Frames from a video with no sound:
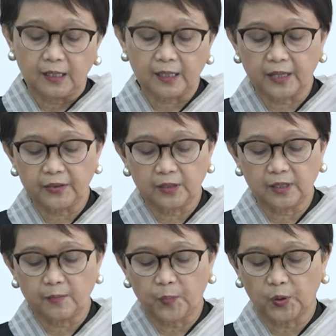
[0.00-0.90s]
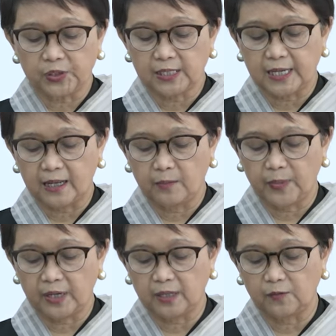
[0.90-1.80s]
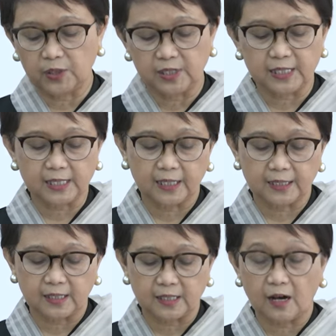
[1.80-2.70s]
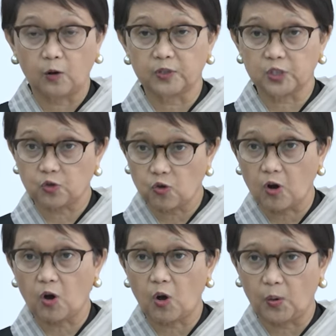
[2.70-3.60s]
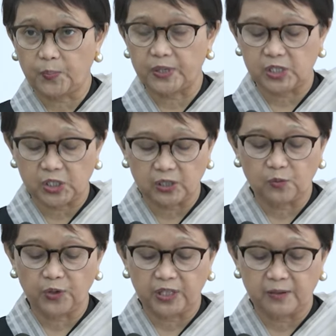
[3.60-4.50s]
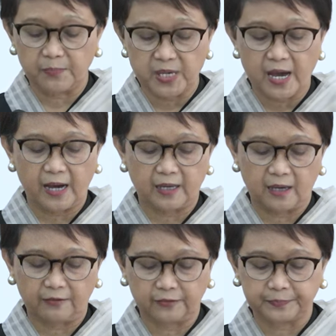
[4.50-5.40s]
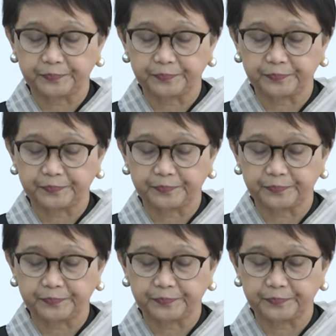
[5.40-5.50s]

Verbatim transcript: Another important element that we discussed is our strong cooperation with the PIF.